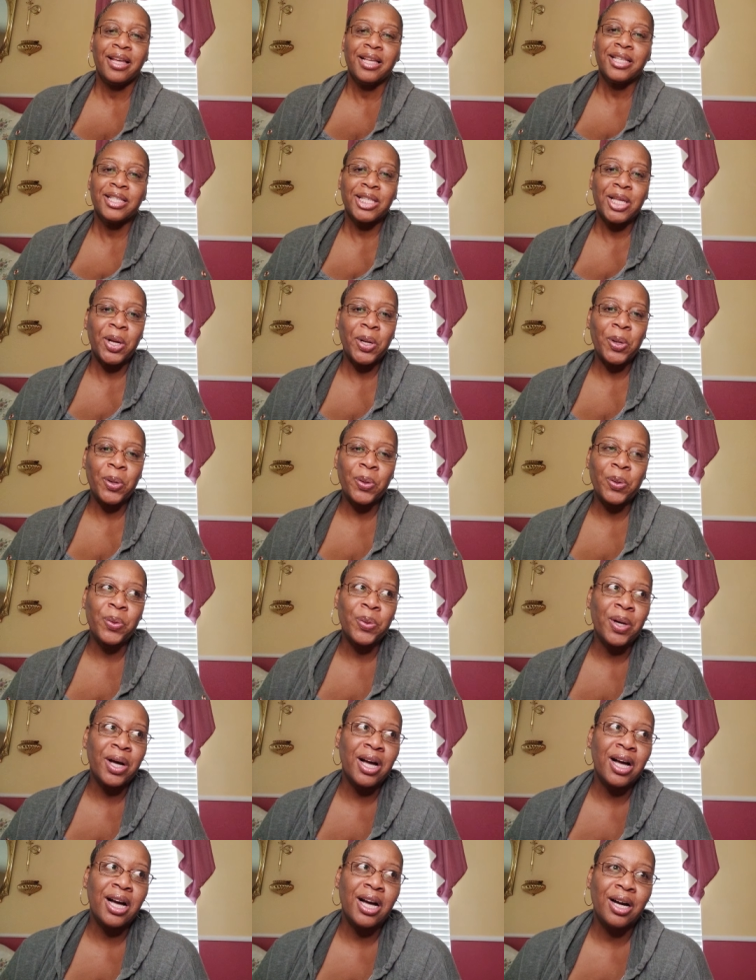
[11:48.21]

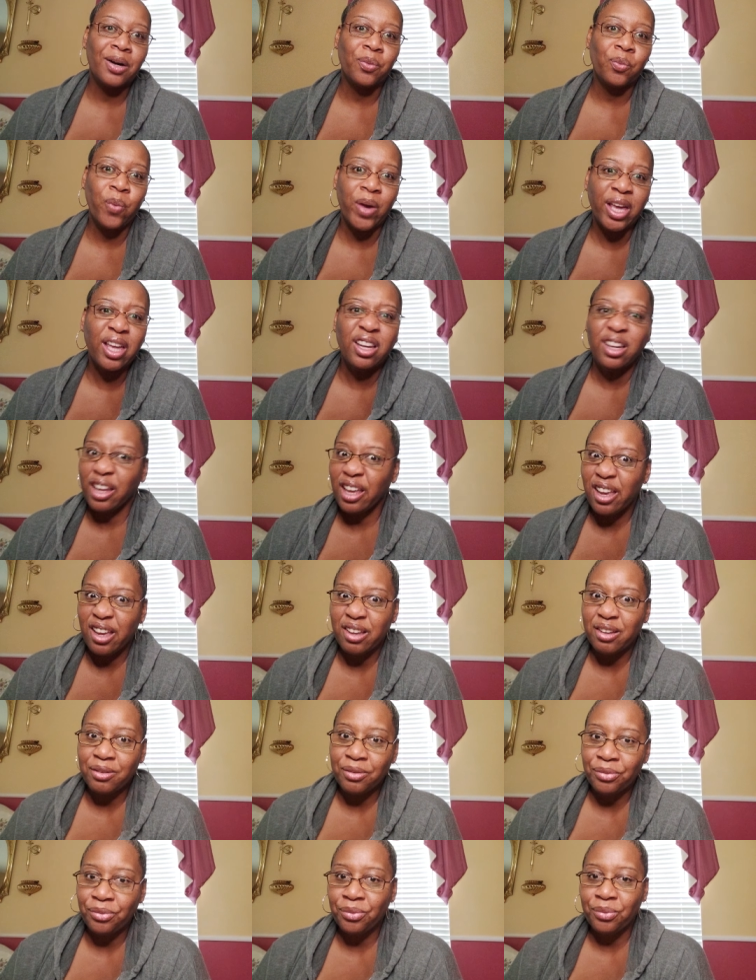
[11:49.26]
So we can
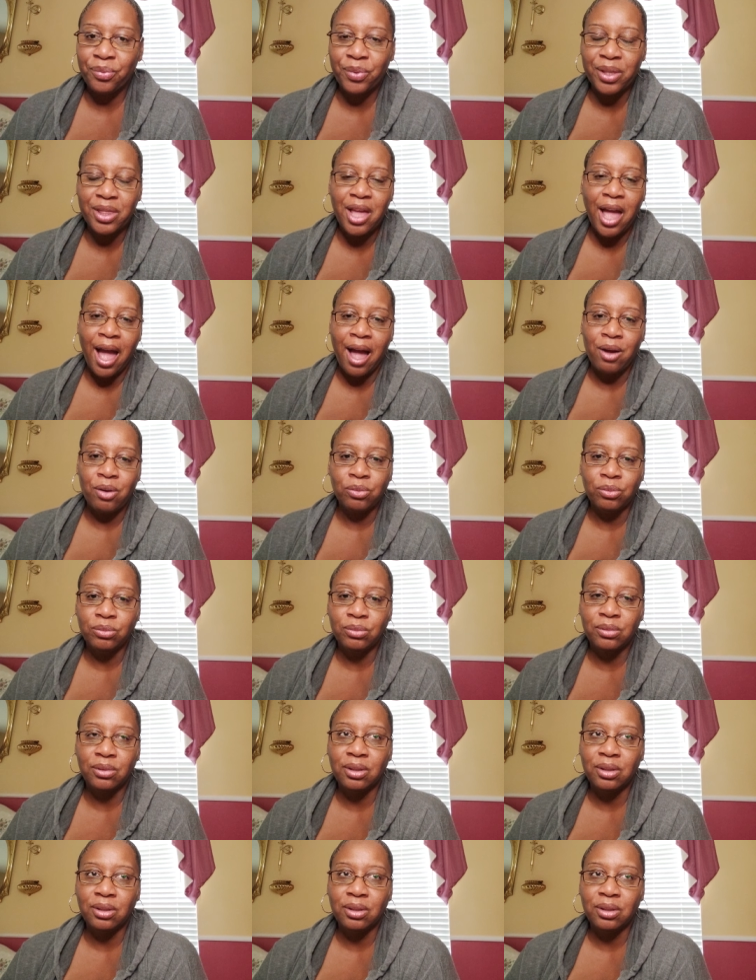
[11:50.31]
live without